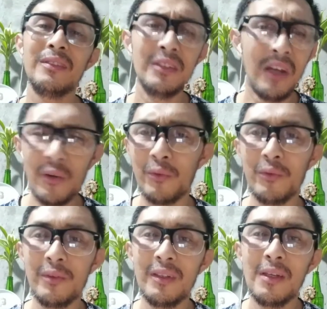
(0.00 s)
No.
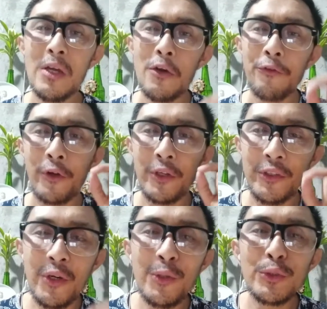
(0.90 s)
For
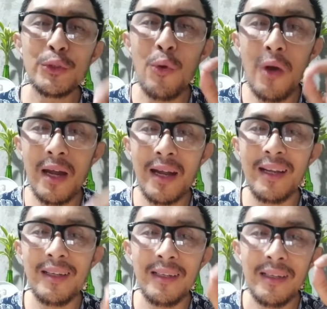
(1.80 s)
those who
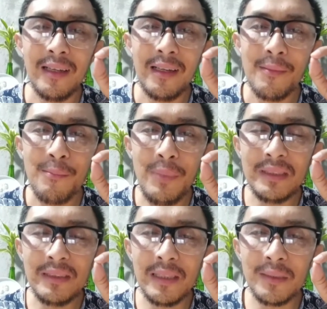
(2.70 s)
are
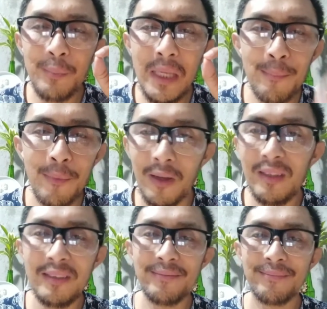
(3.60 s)
business people,
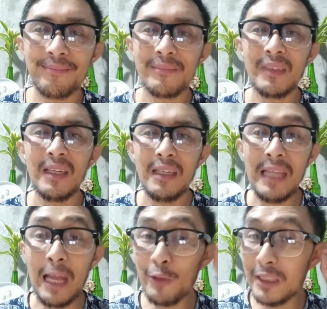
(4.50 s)

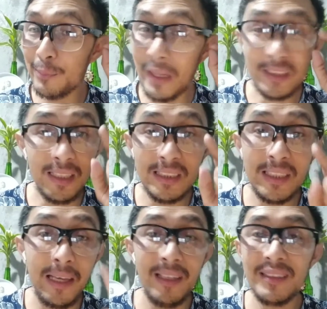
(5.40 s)
lalo na especially
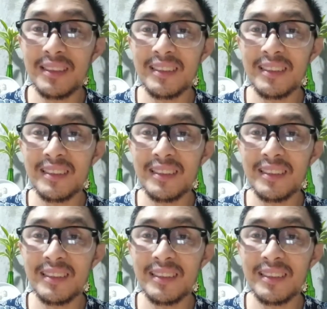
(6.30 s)
sales,